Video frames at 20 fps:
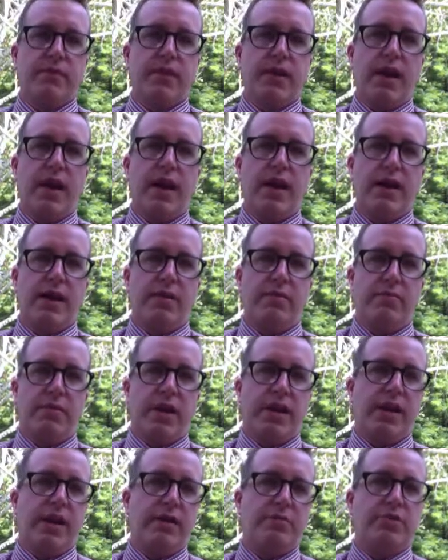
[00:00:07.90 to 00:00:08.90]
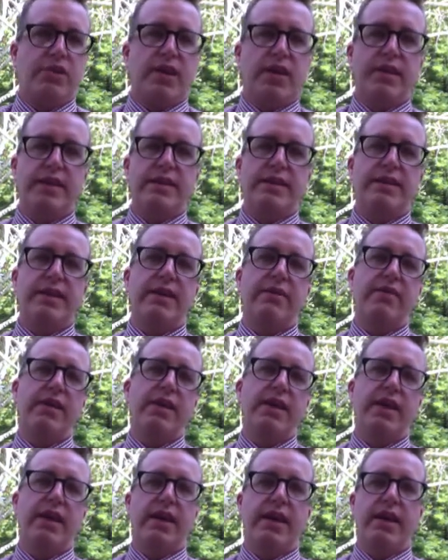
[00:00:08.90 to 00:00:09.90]
Hi, my name's Douglas
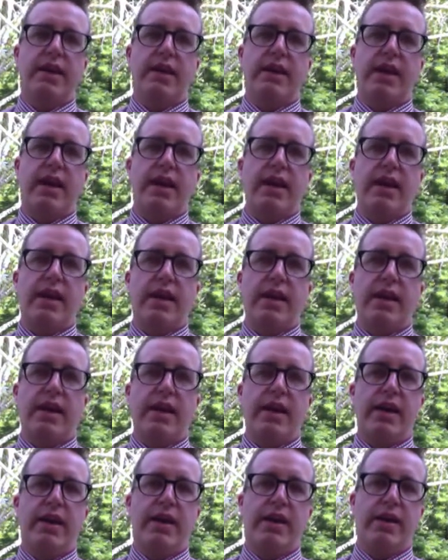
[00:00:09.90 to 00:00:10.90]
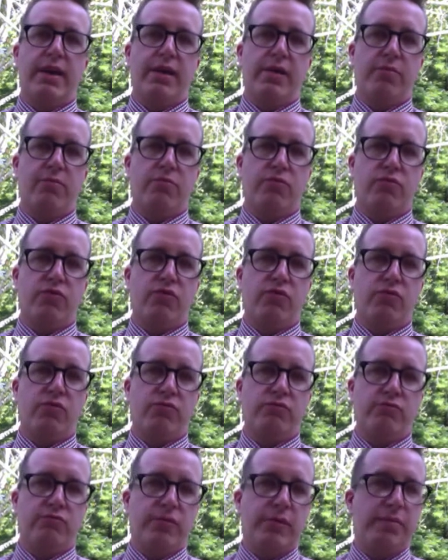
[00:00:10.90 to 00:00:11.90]
Davey, and I am
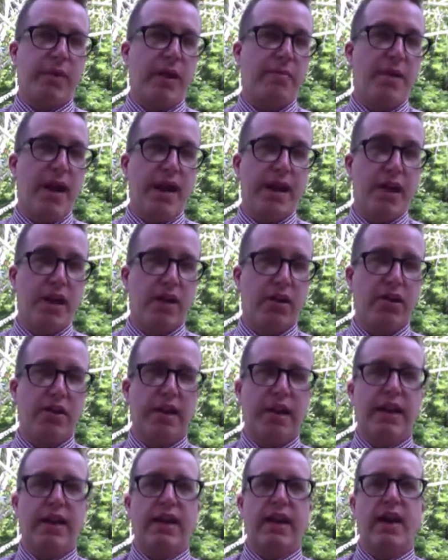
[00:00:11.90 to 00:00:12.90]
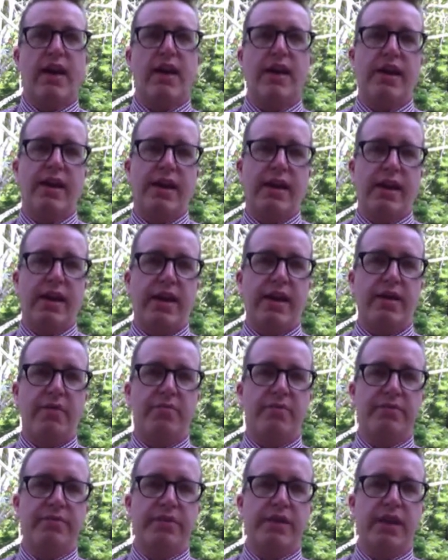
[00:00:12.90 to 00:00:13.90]
in my backyard, and I
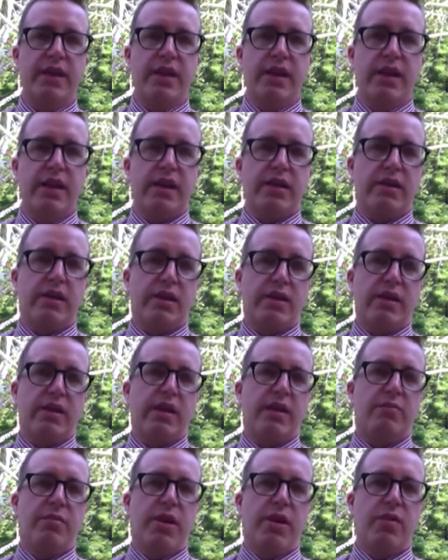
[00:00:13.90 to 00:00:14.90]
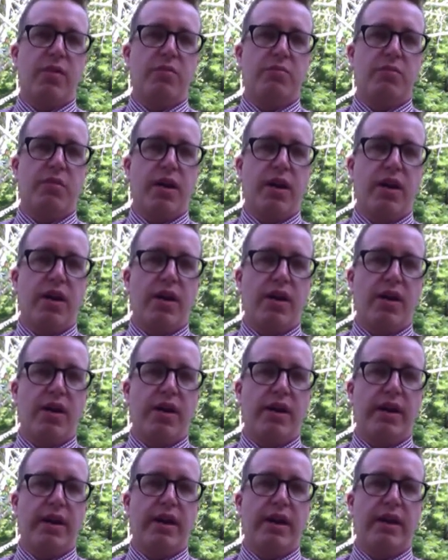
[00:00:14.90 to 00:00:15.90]
am talking about
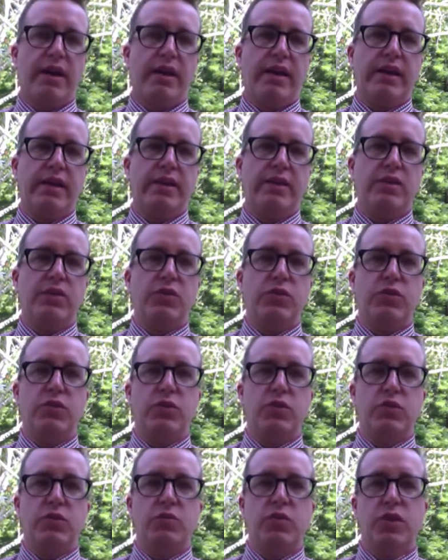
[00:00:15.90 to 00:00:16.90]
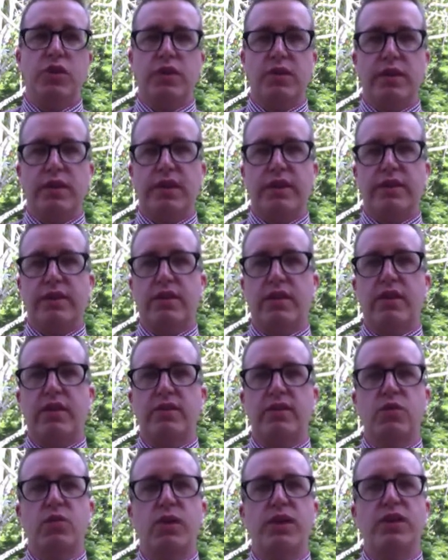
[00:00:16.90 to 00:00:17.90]
my new book. It's
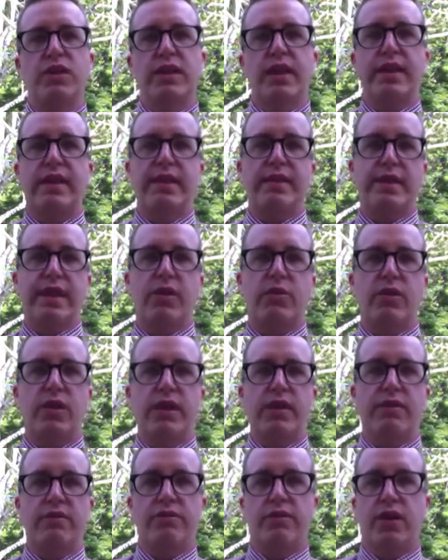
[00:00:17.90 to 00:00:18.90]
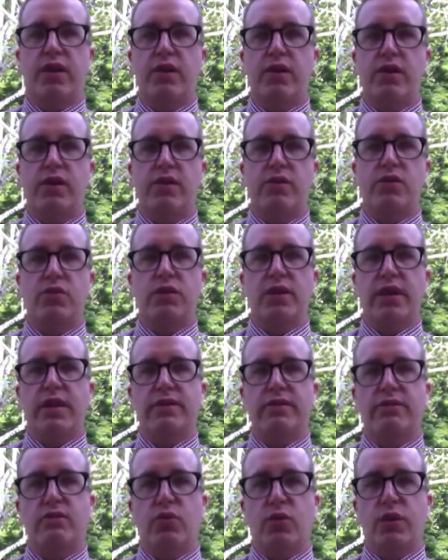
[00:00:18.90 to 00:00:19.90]
called Switch, and it's out in fall
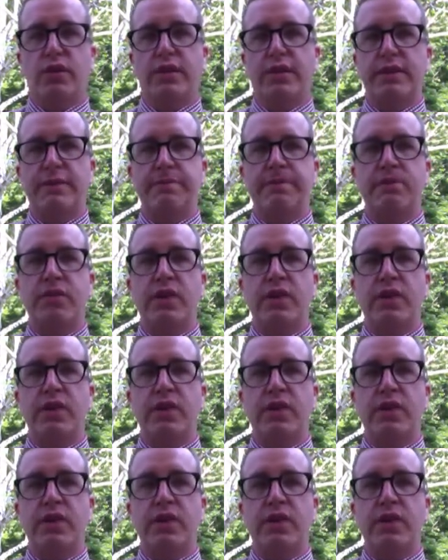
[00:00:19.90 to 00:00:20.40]
2014.